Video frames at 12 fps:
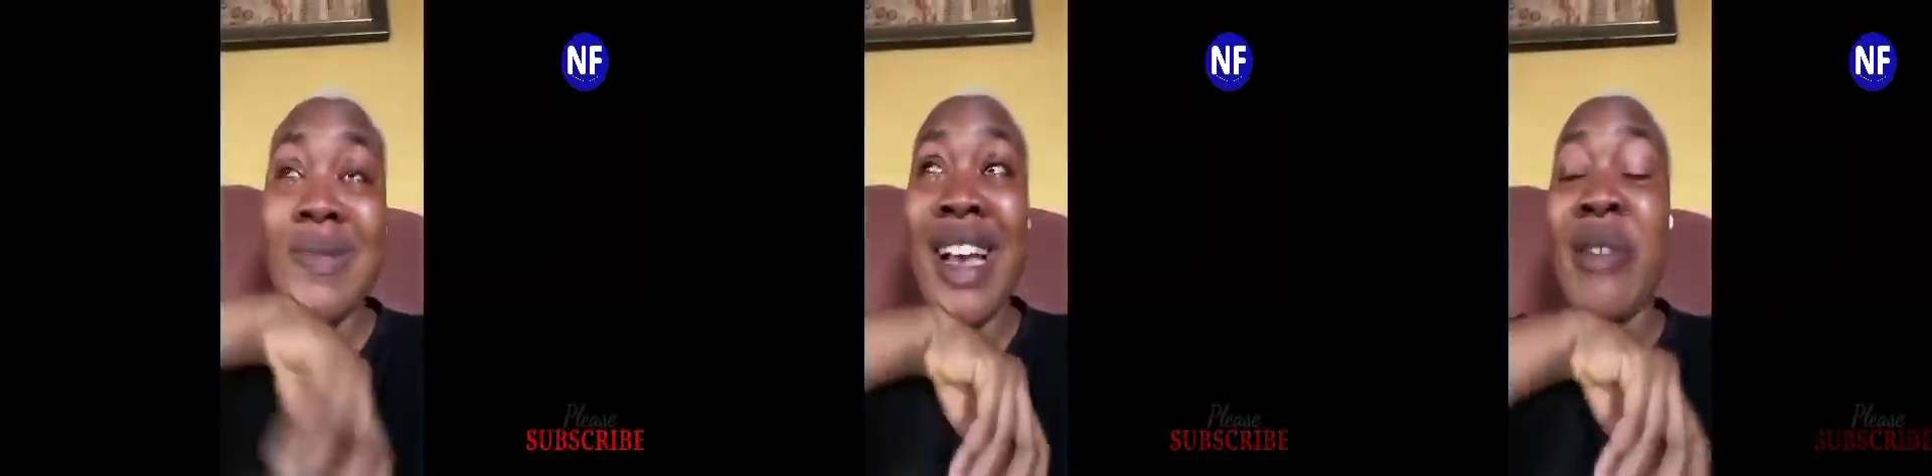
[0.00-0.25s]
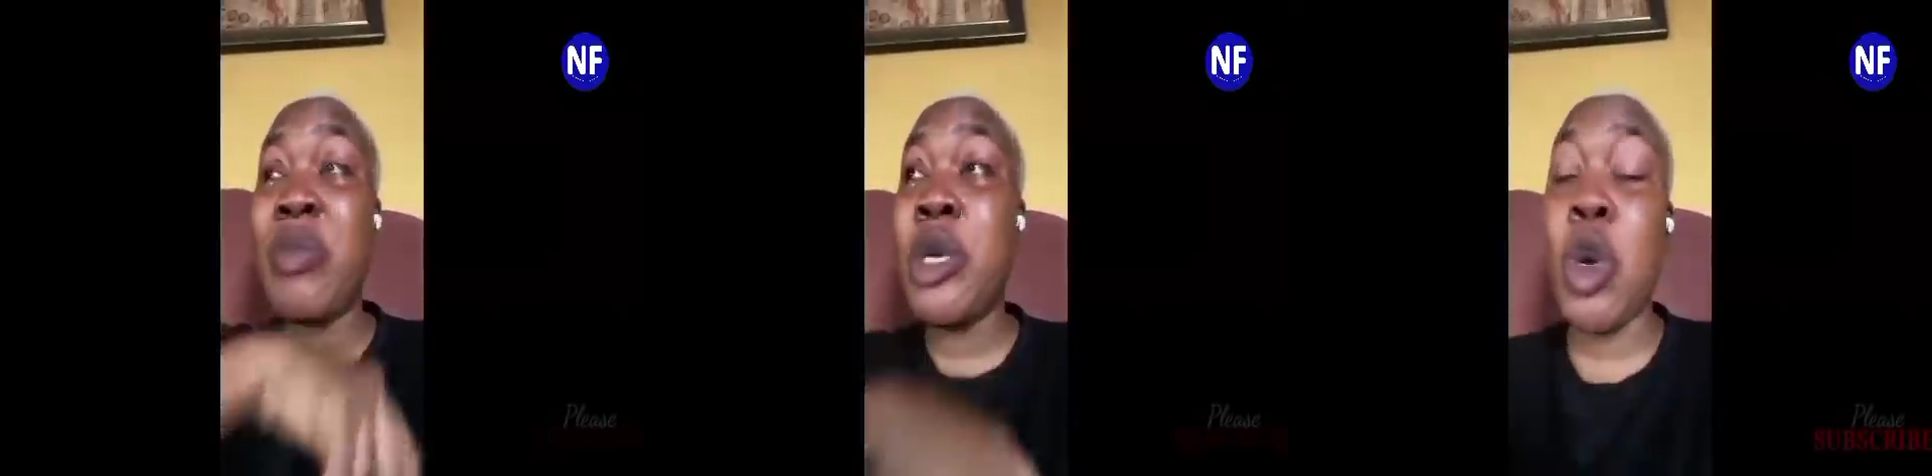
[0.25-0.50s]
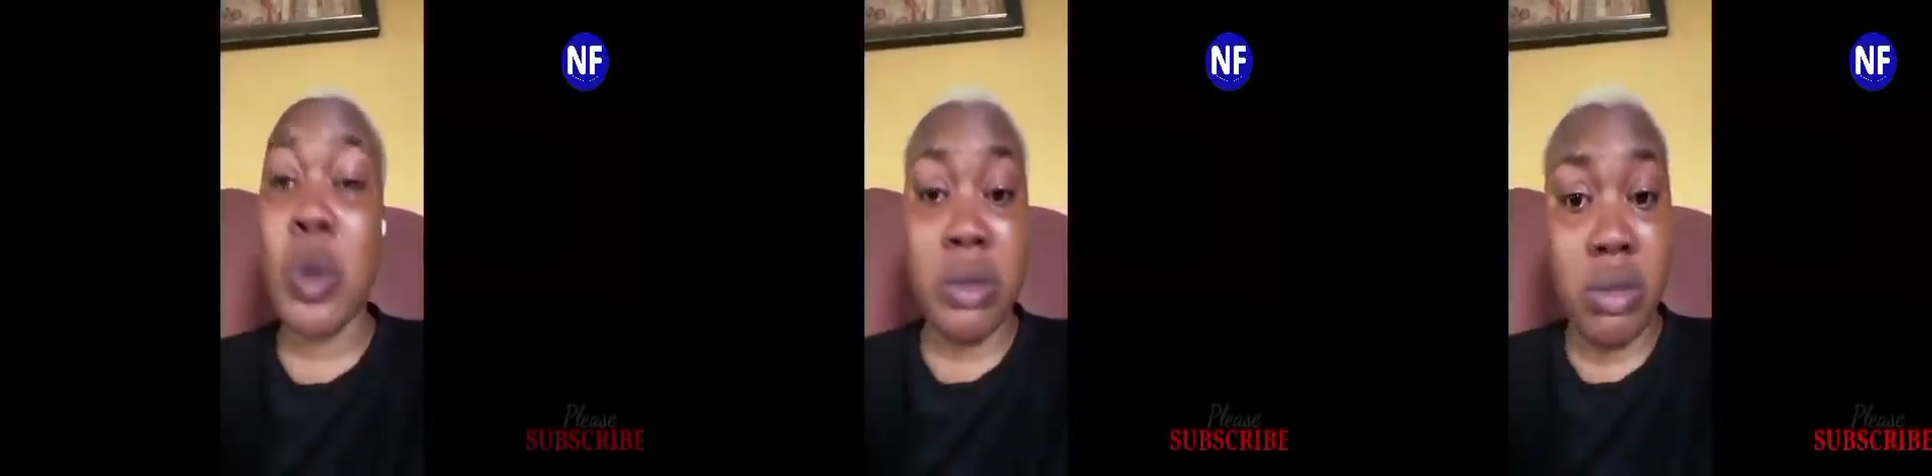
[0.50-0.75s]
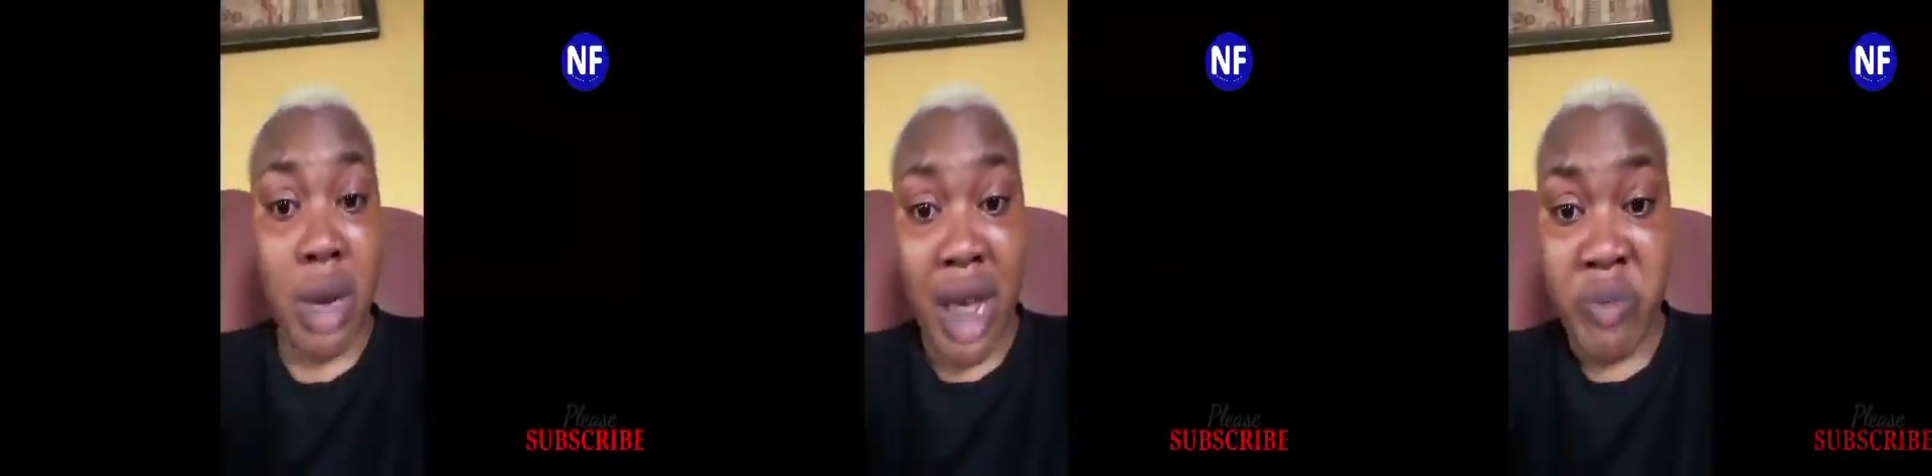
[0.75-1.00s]
I've been
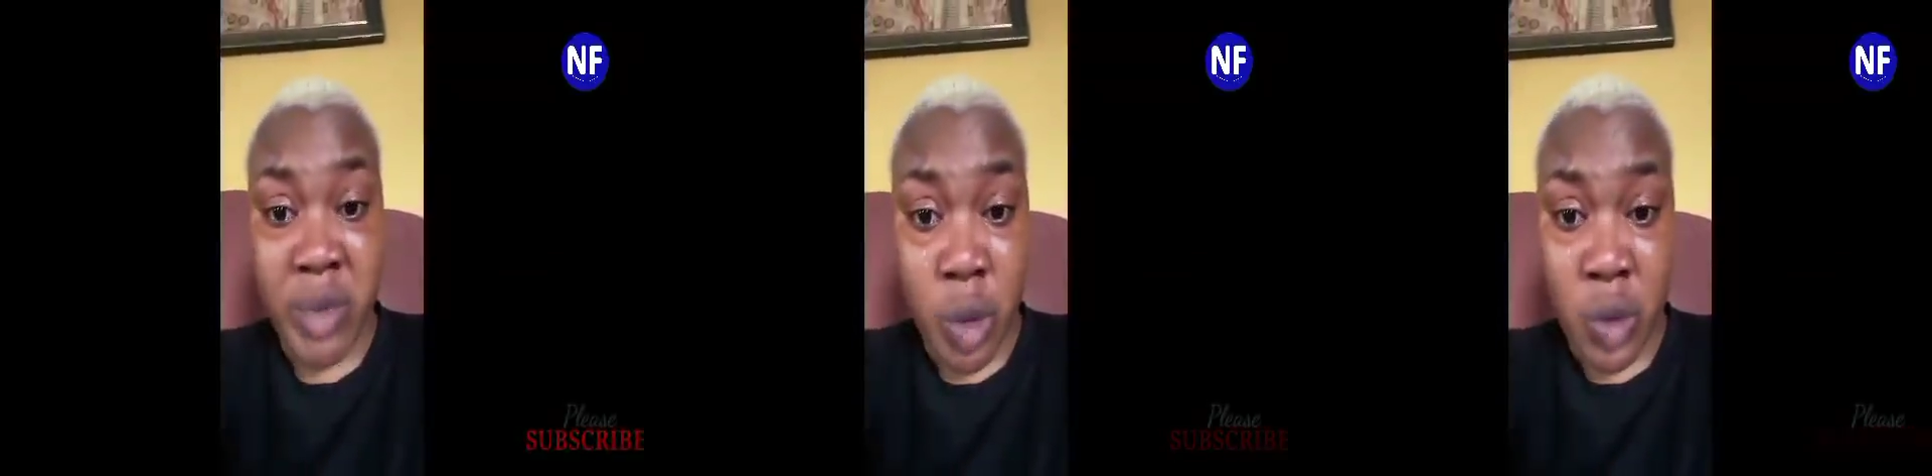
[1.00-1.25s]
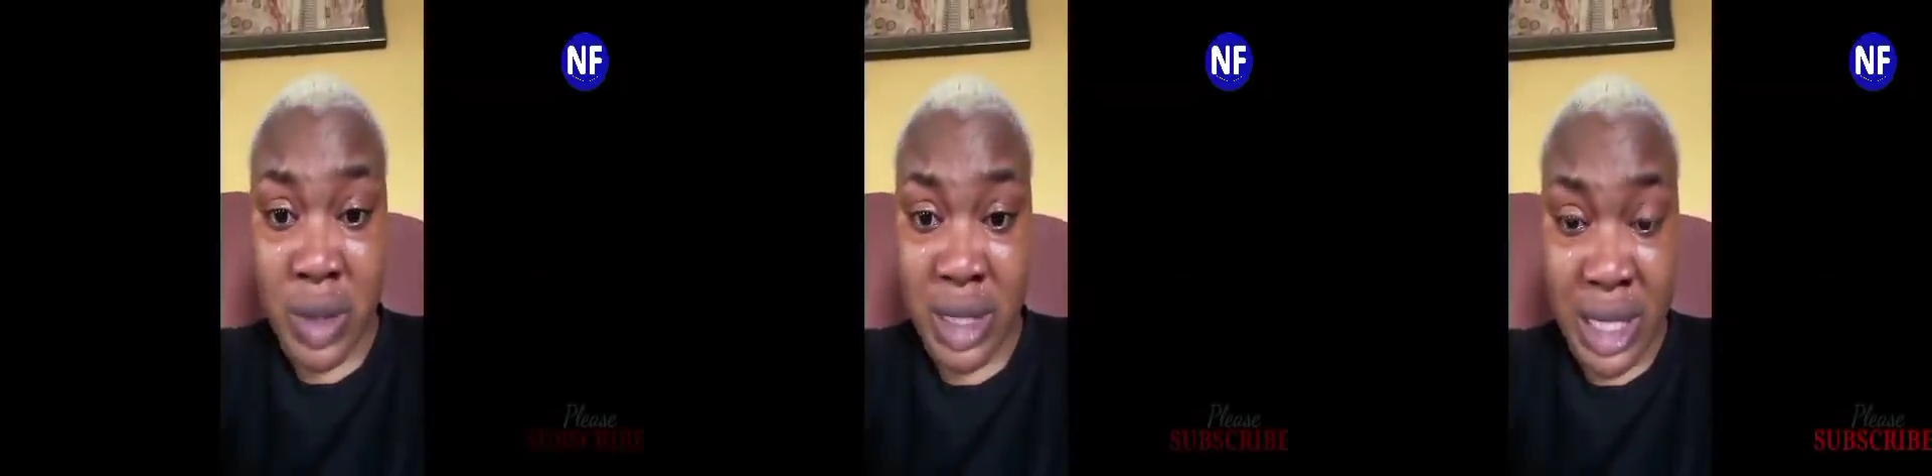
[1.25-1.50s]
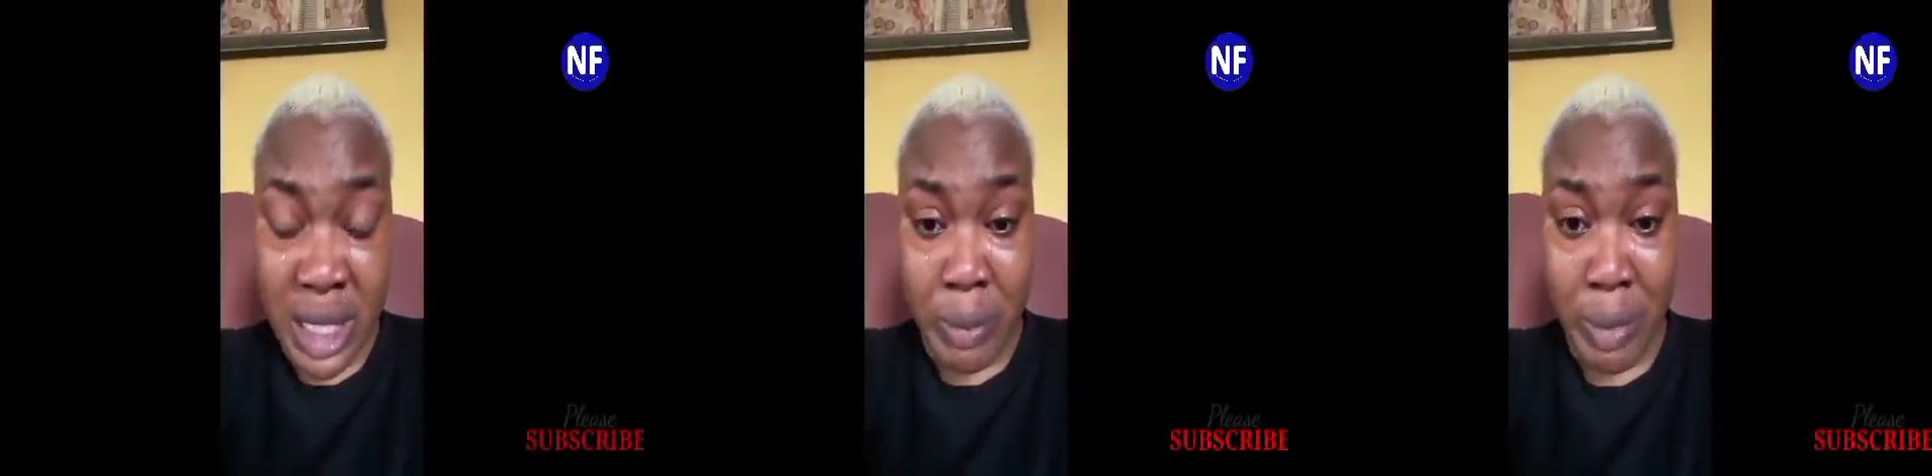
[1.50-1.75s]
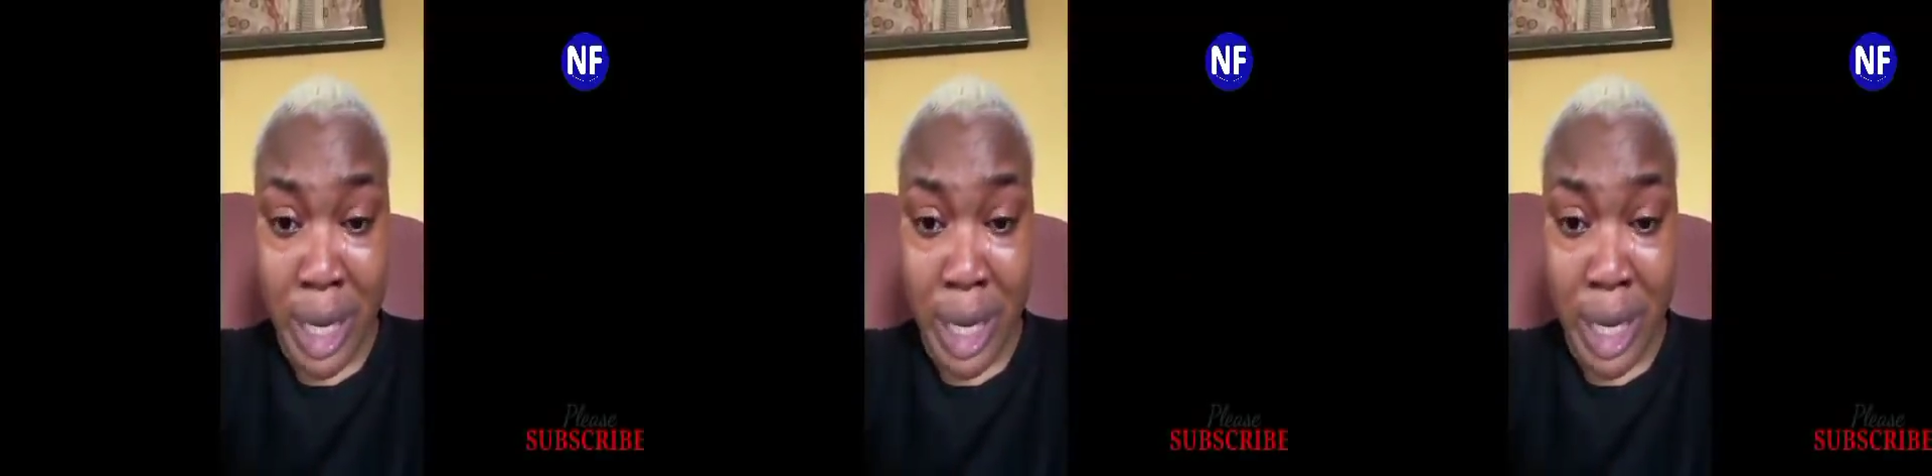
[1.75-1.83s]
on I've been on sick